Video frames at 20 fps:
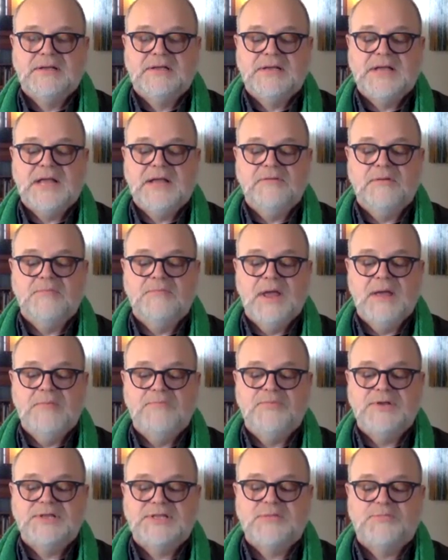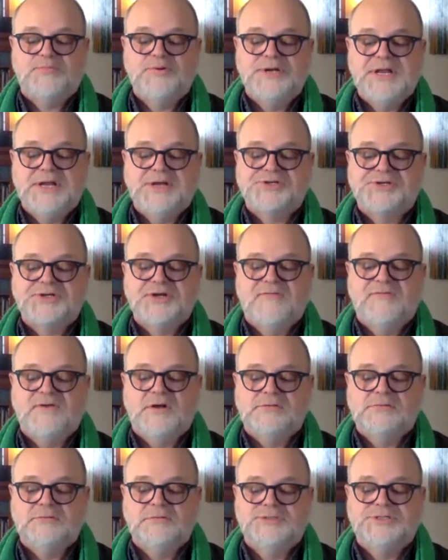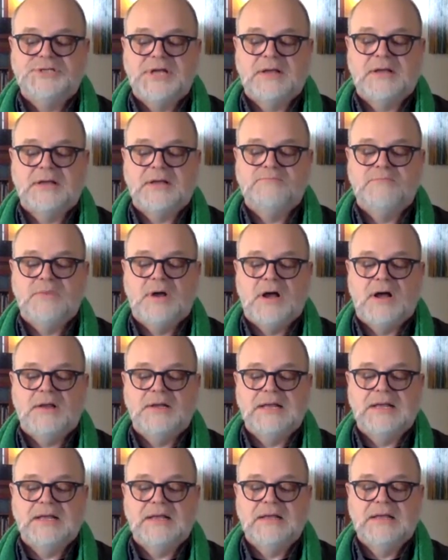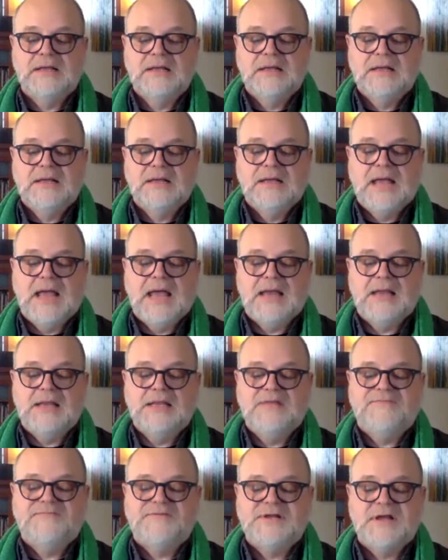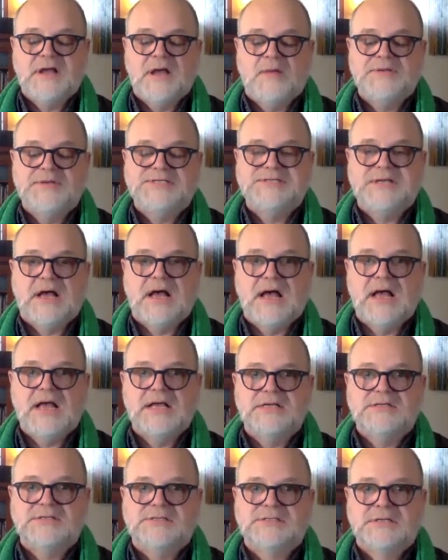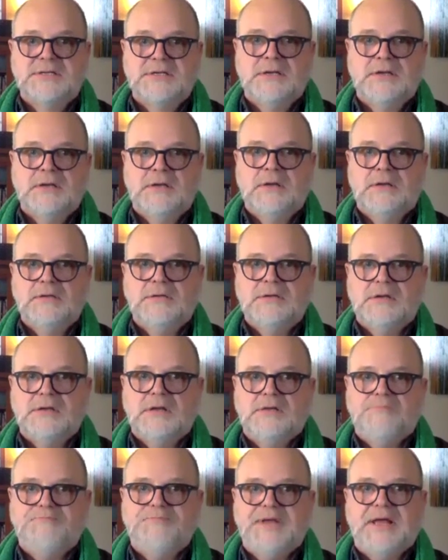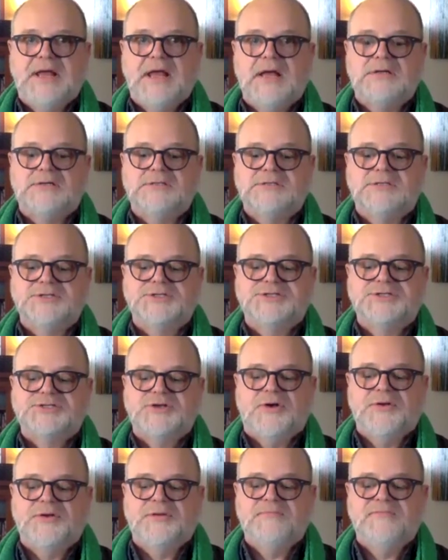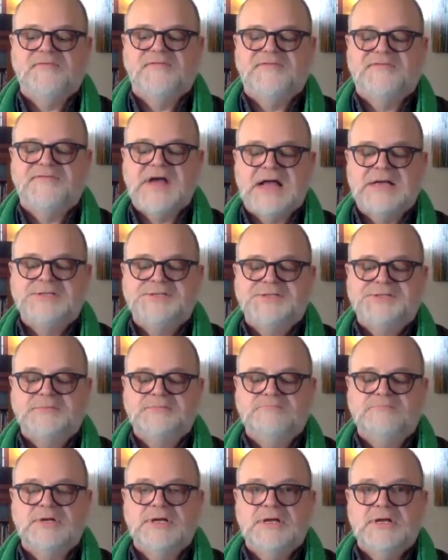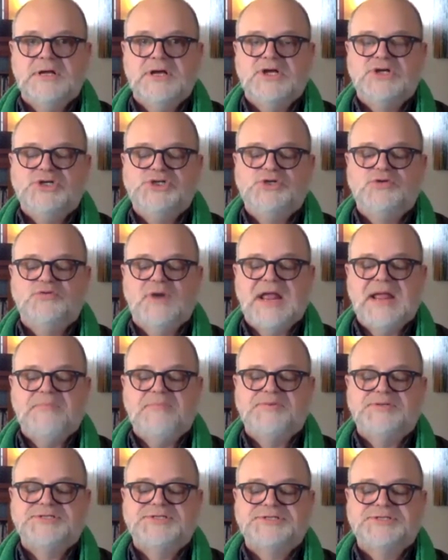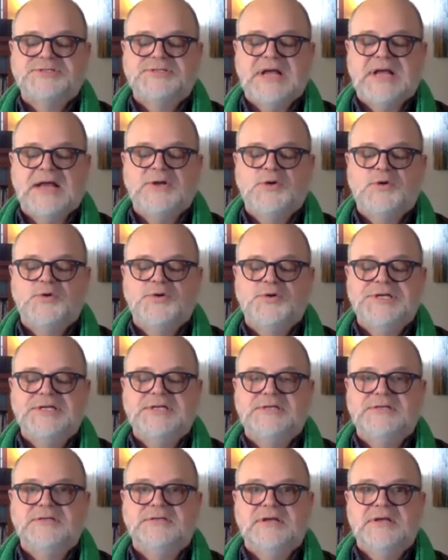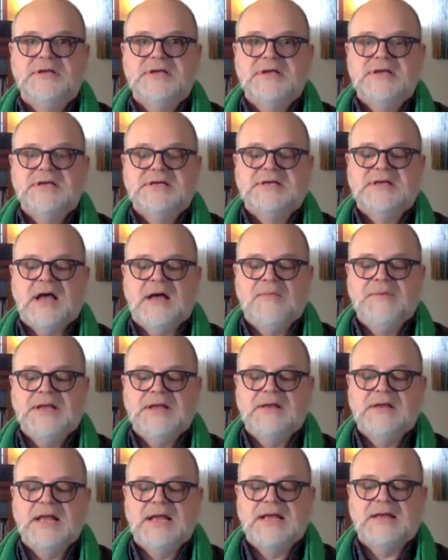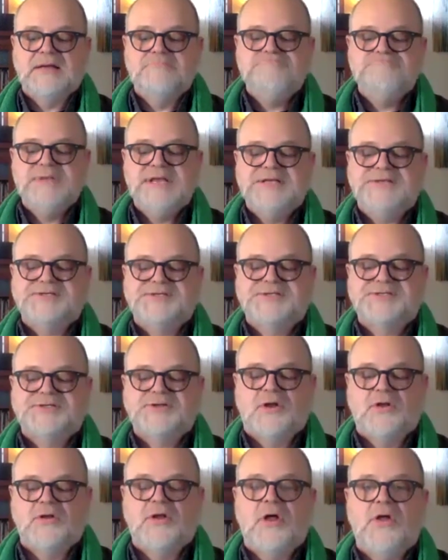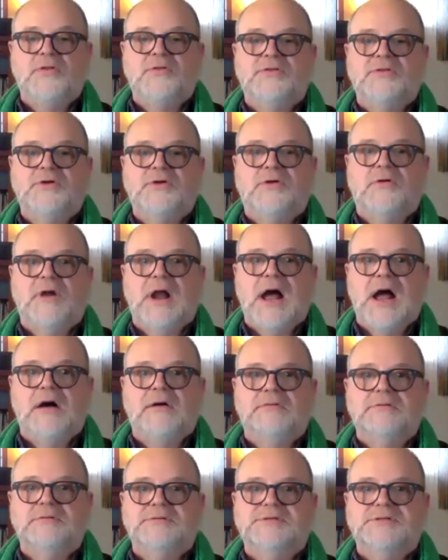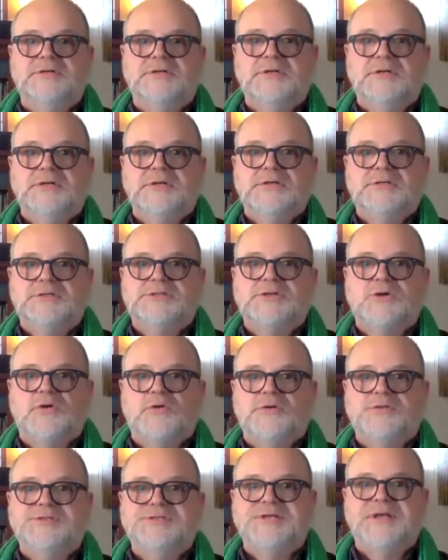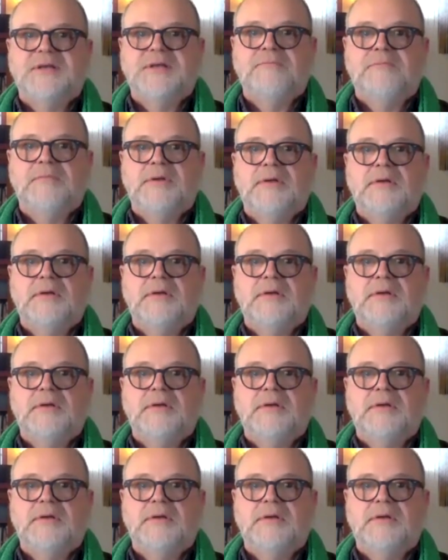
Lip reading: he remembered the prediction of old Jacob Marley, and lifting up his eyes, beheld a solemn phantom, draped and hooded, coming like a mist along the ground towards him.